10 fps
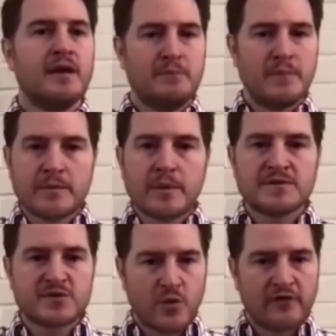minimum
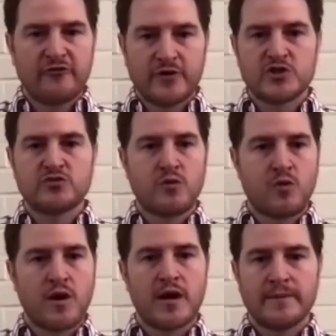square footage
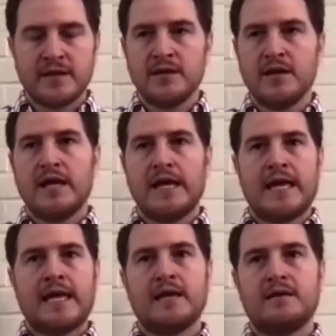requirement.
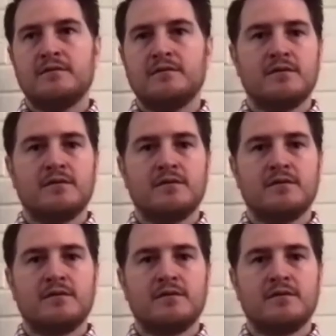And